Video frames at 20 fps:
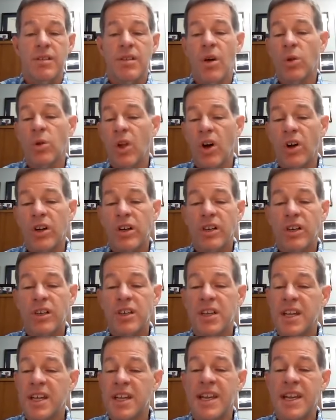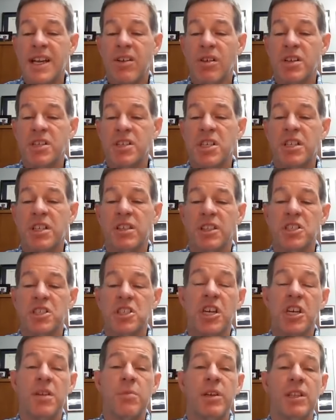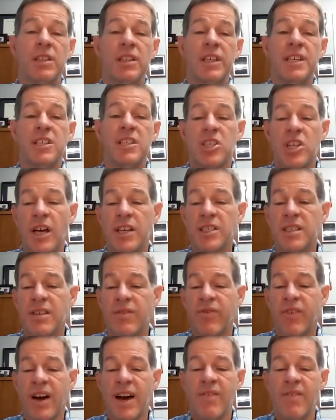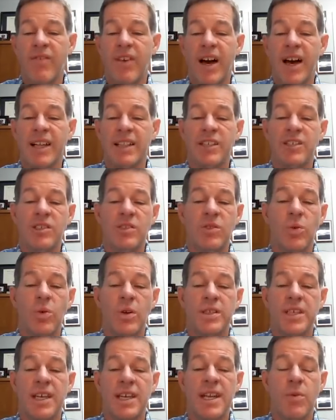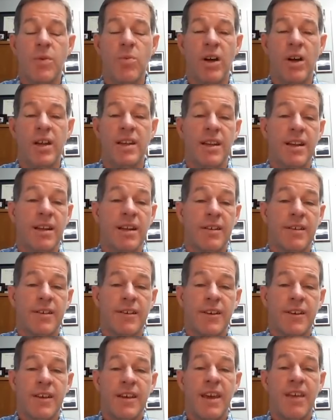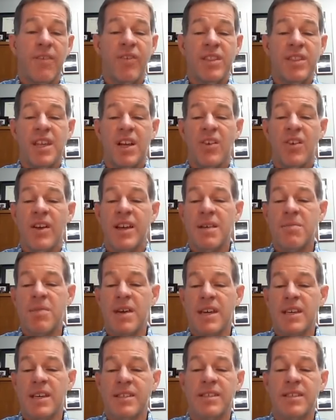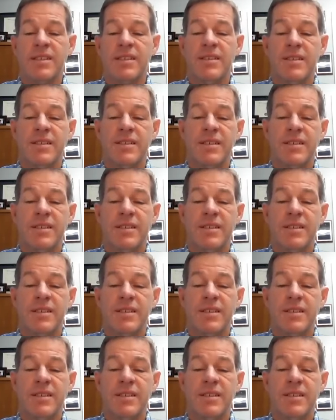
No longer could any Christian legitimately justify violence towards anyone, even their enemies.